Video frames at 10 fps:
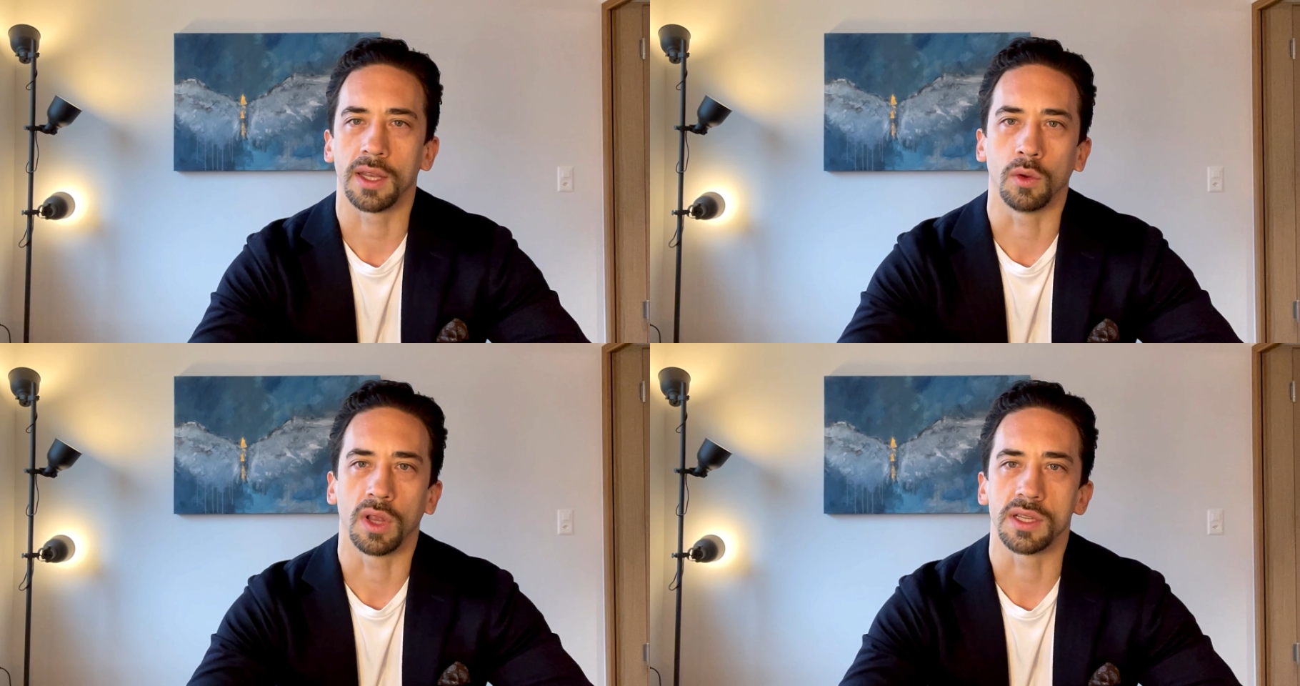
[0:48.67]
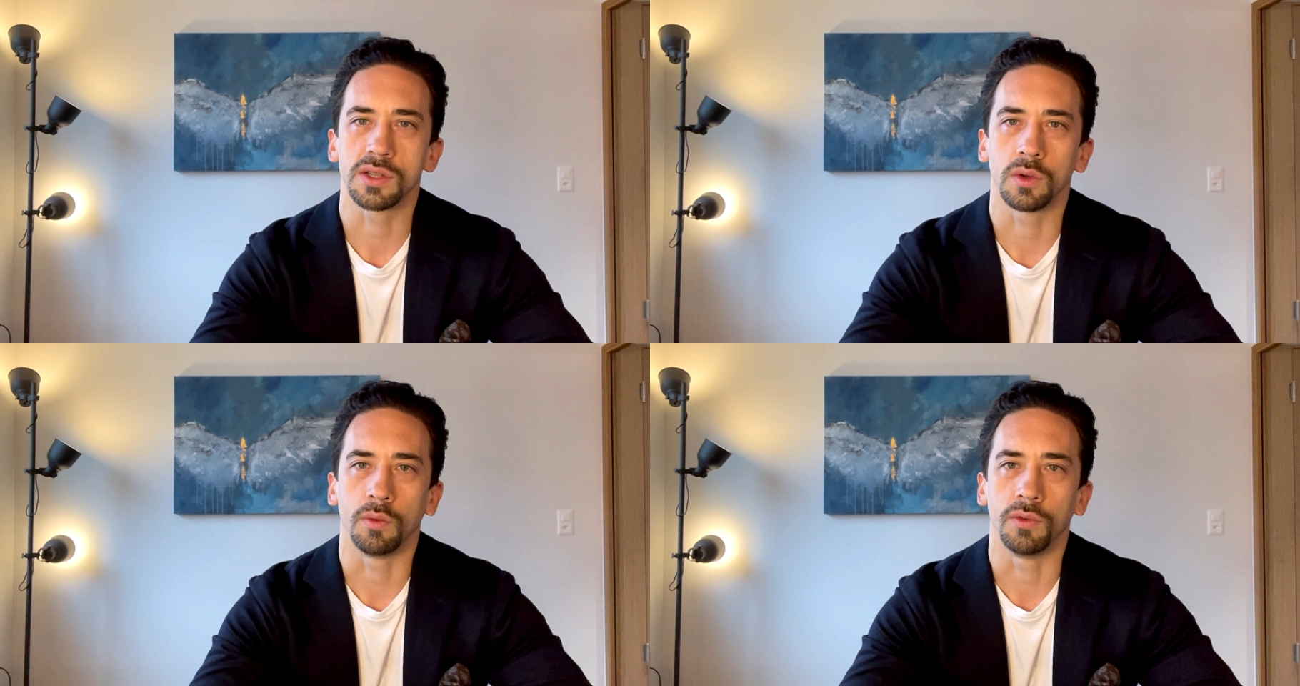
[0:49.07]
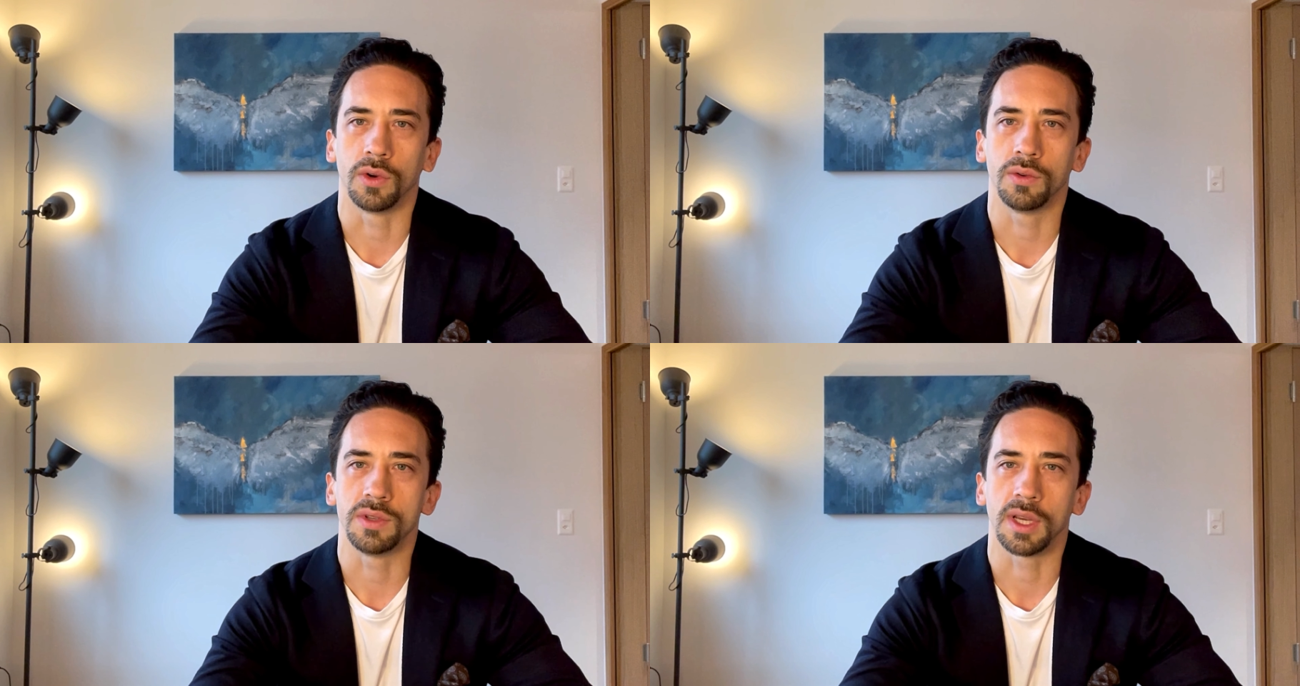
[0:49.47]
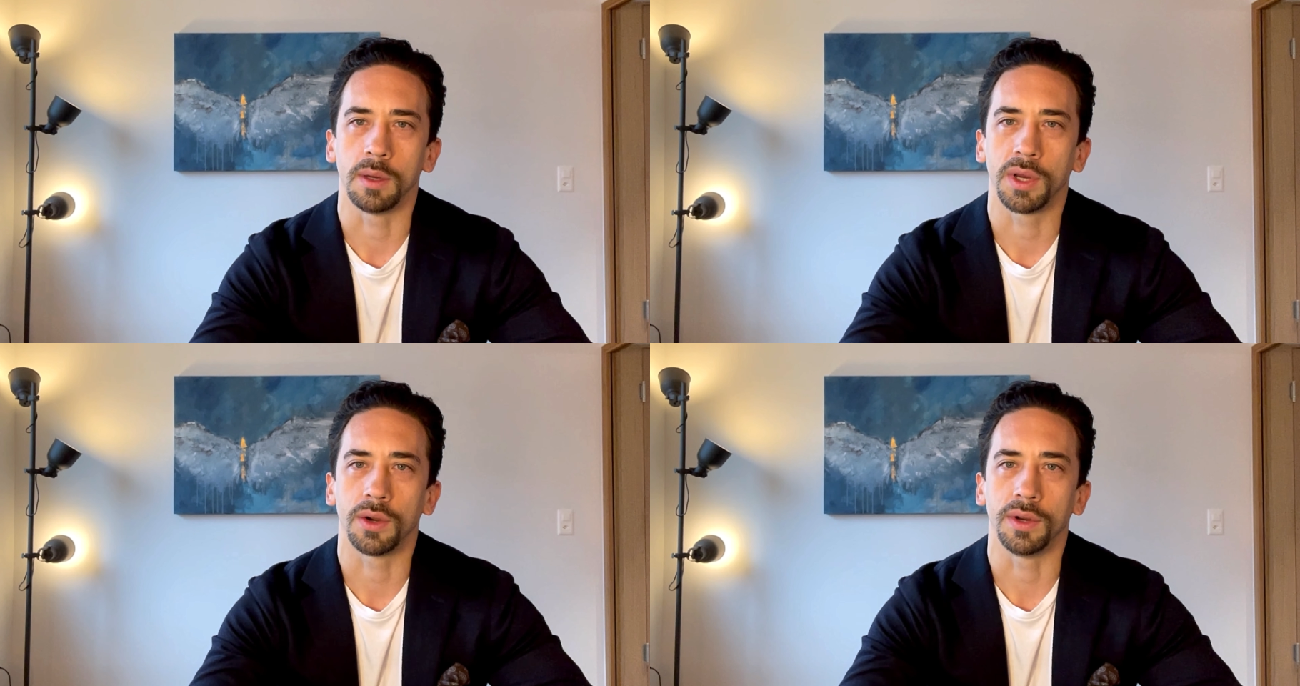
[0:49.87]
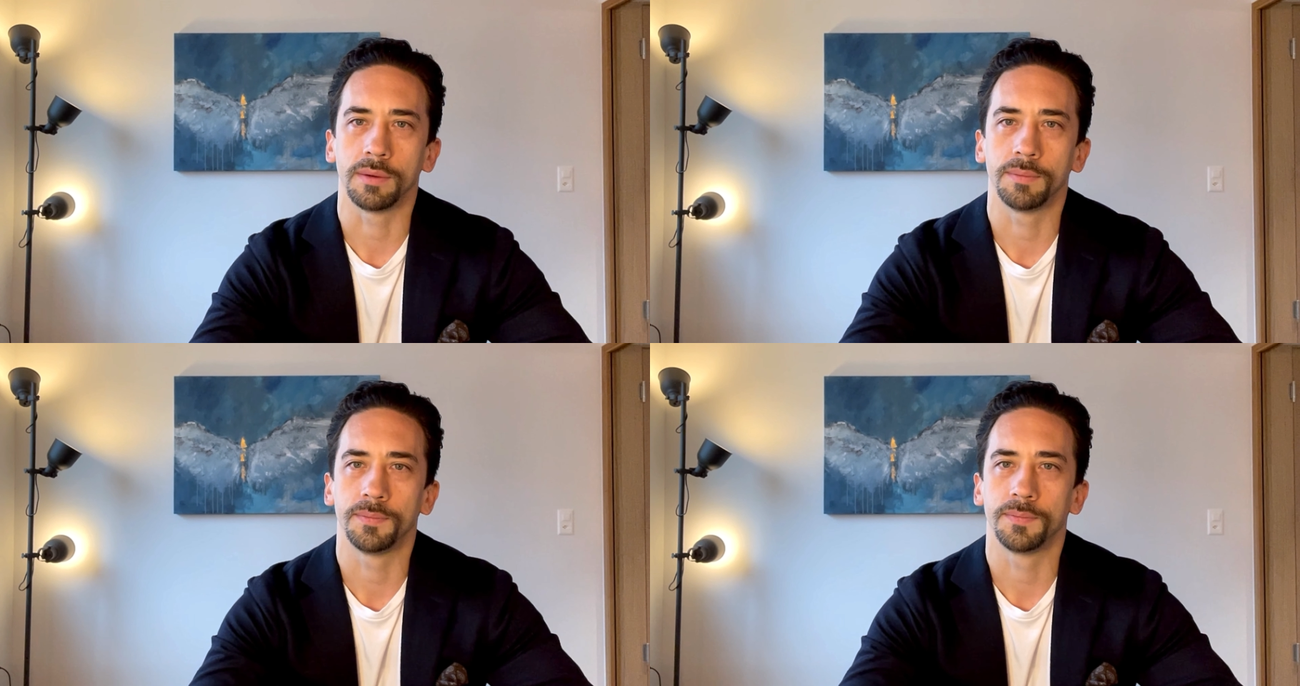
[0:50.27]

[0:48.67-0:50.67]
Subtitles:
annualized over the same period.